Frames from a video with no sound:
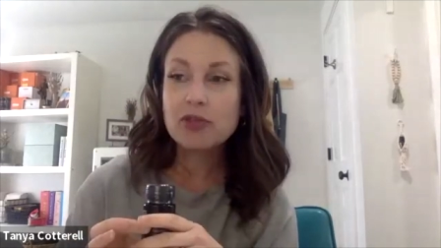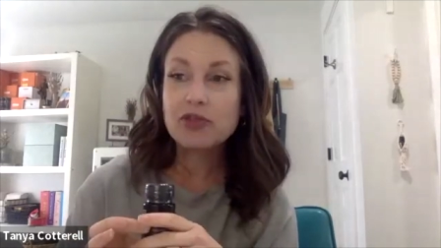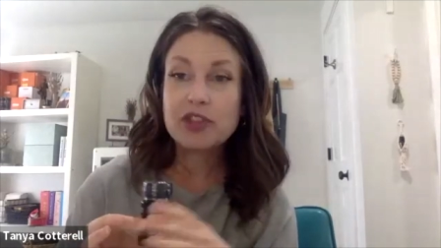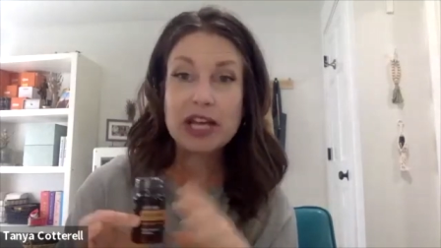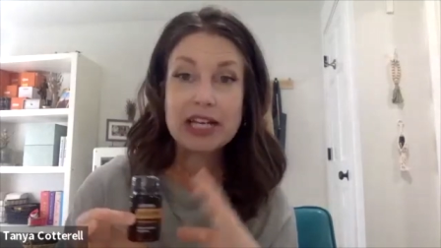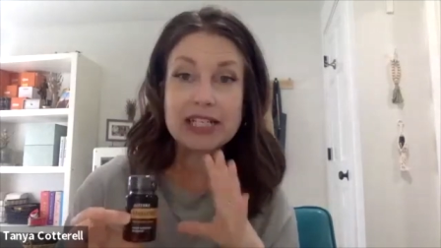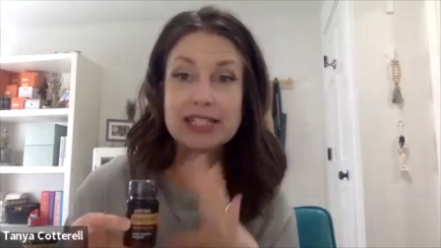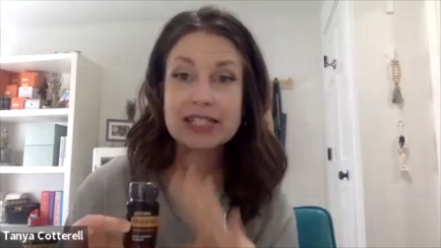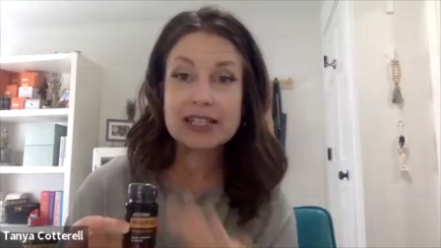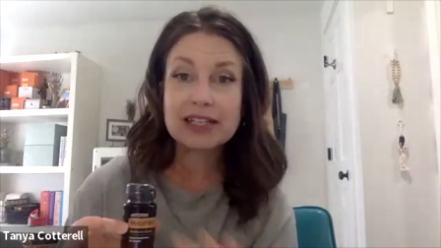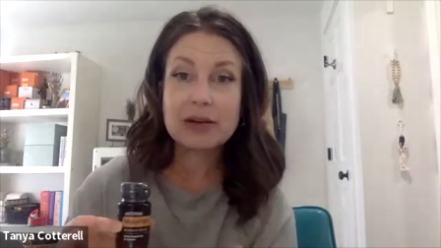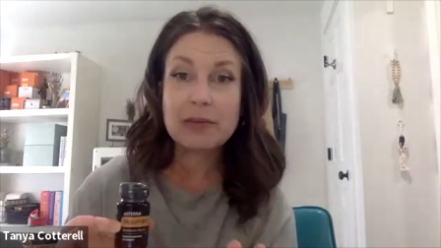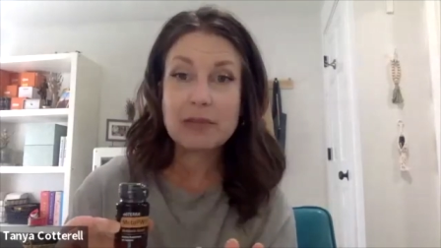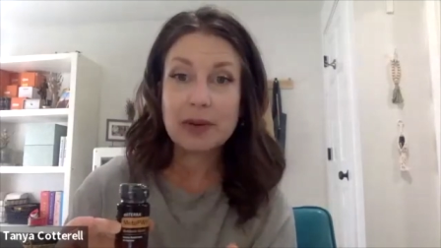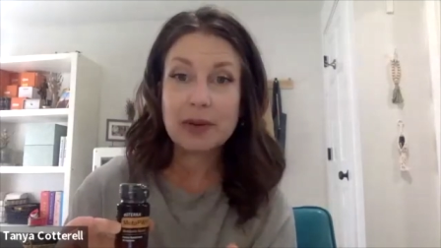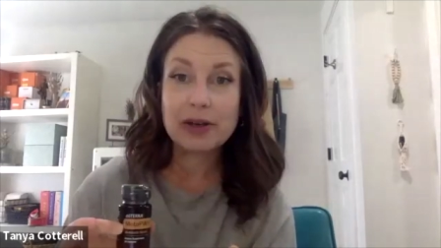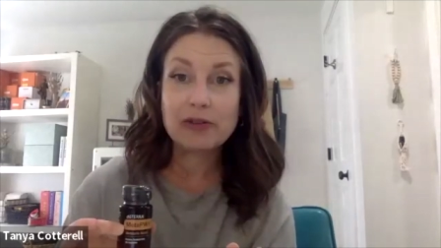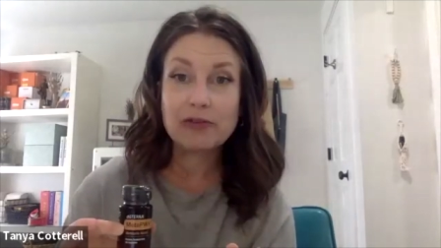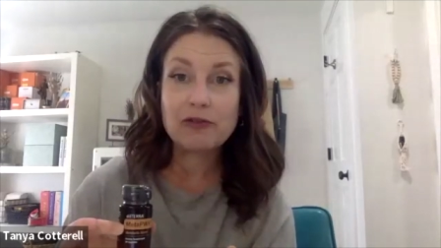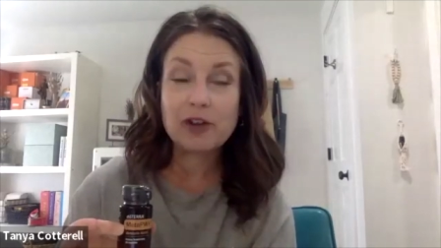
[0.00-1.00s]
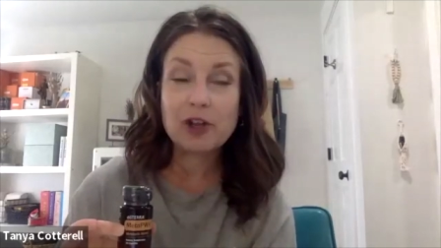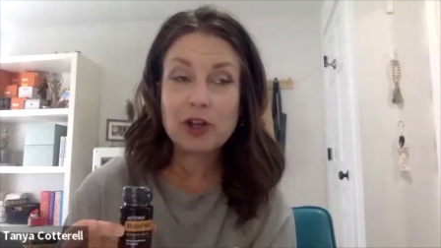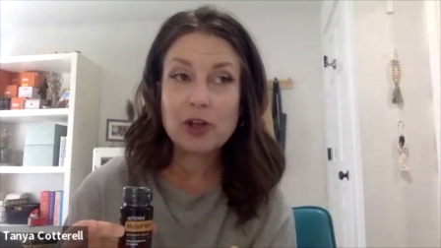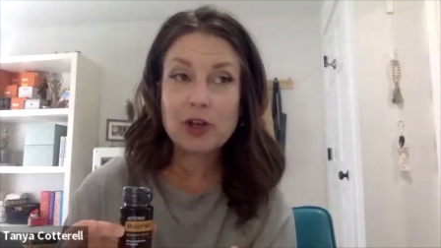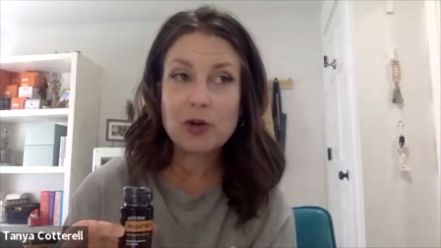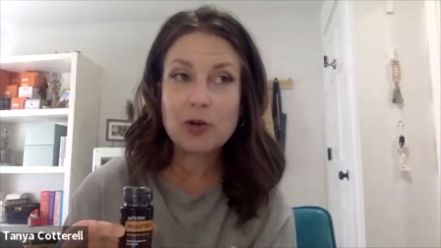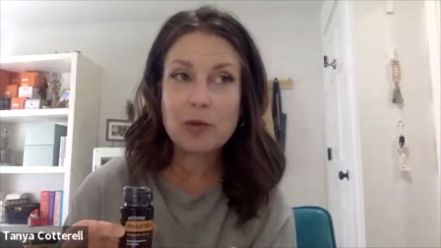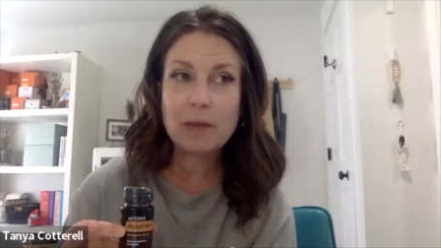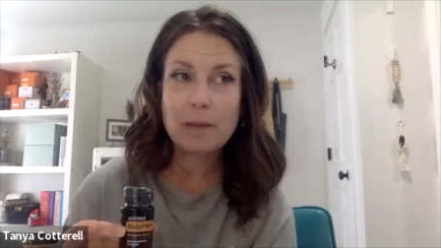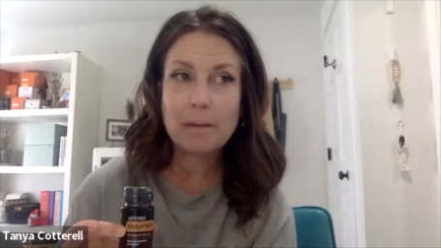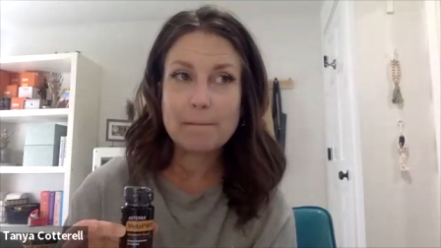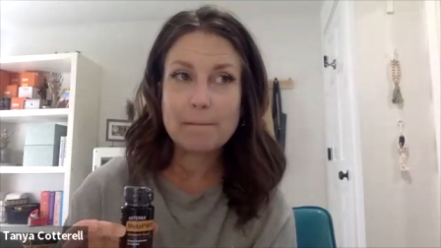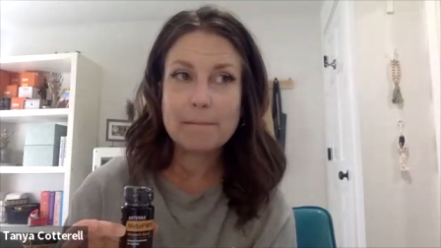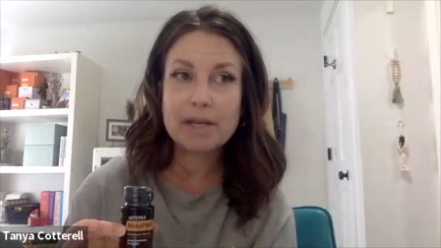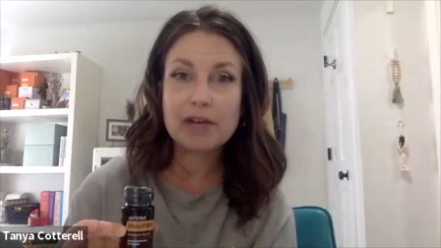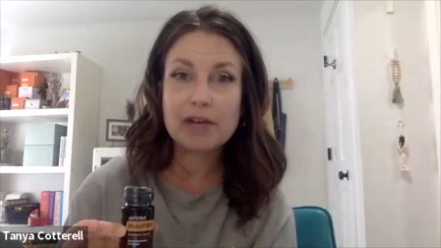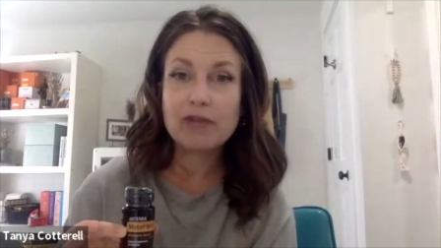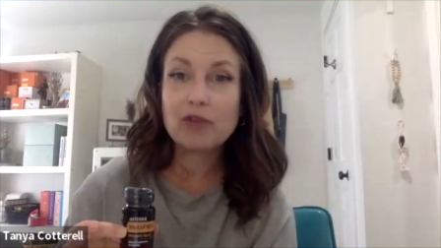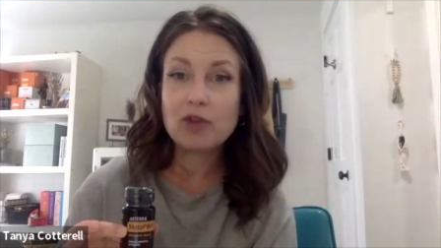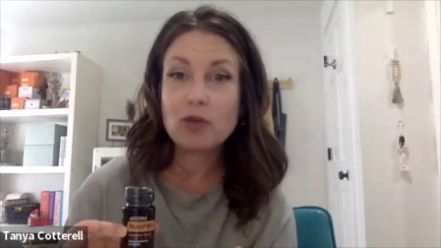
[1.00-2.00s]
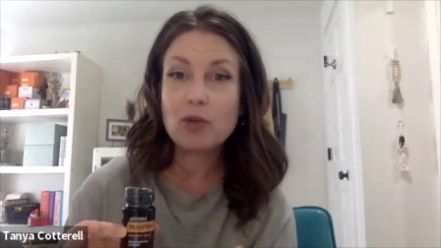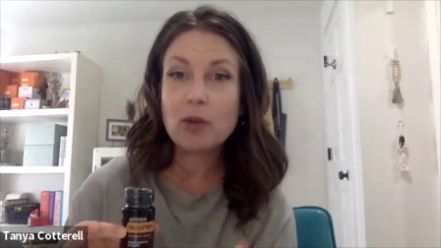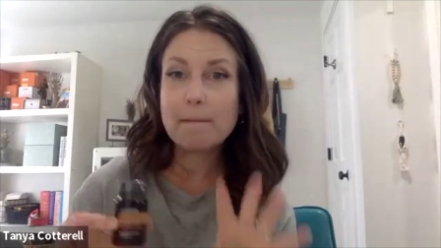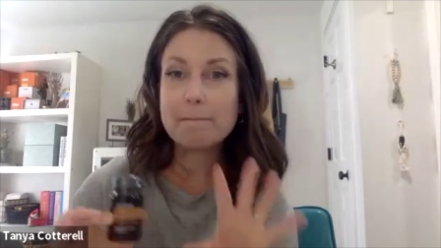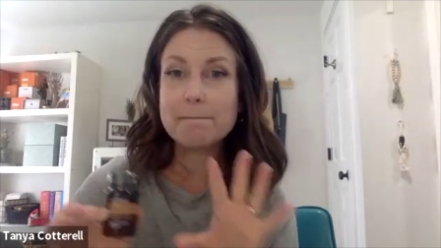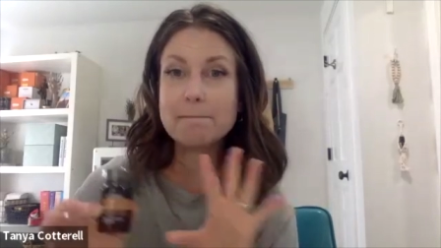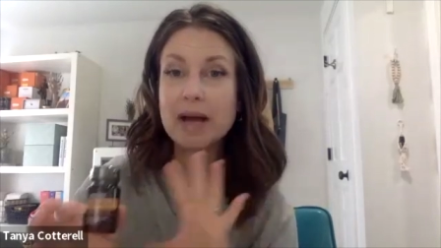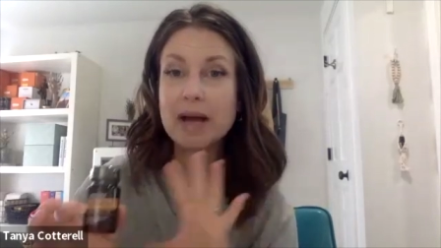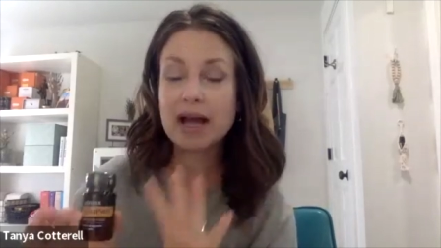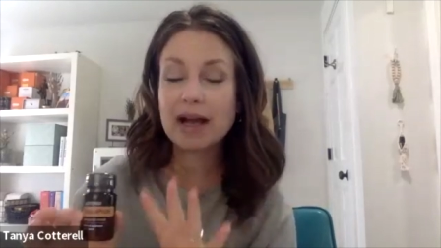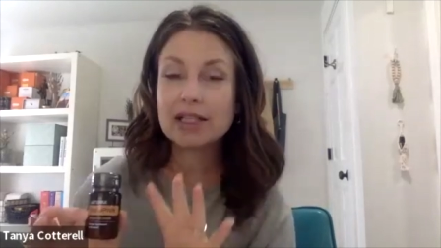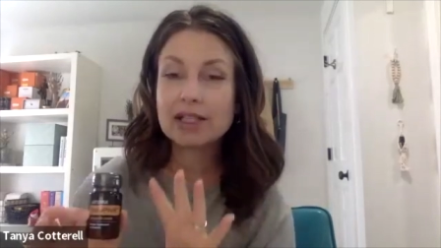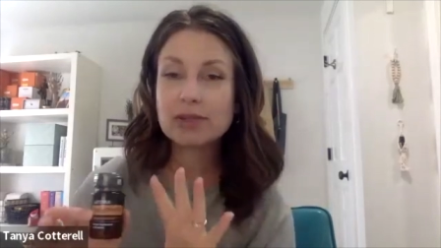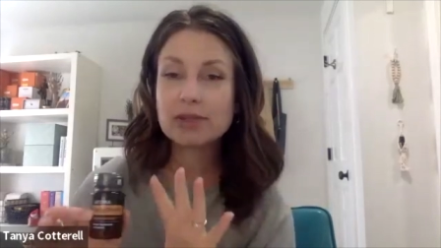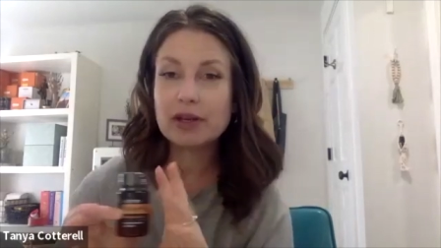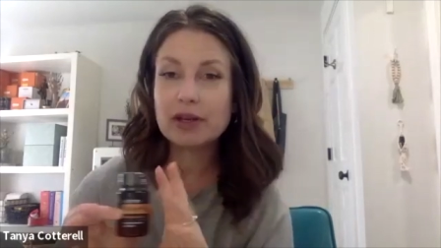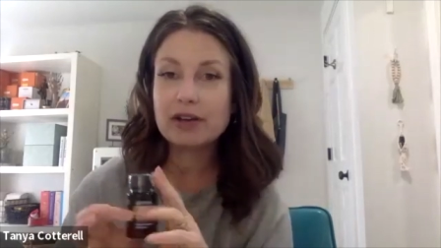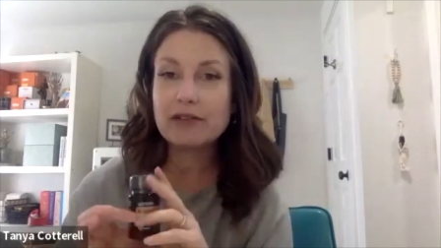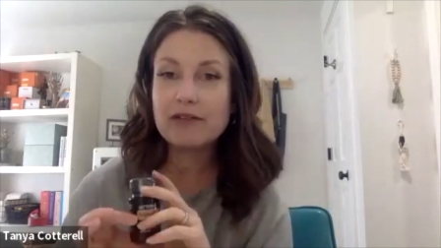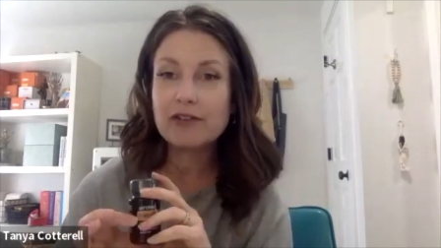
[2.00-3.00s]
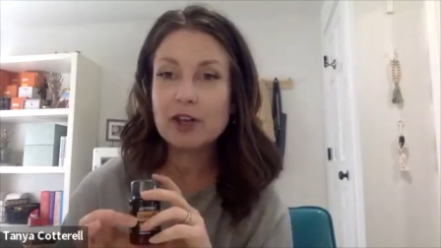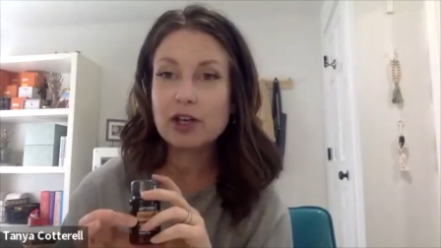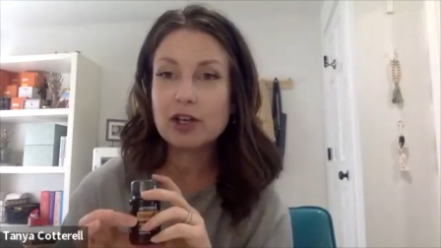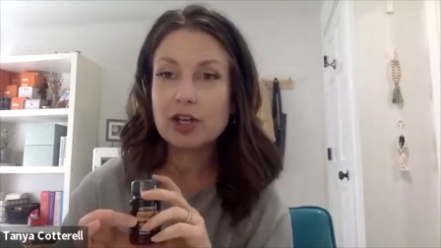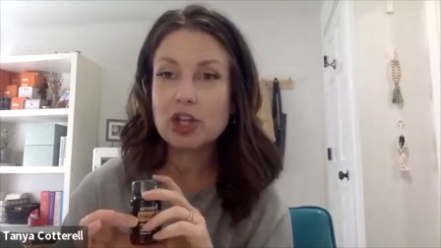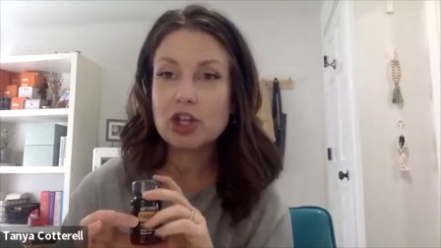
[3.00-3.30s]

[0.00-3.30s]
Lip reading: That is going to benefit you. But if you want max benefit,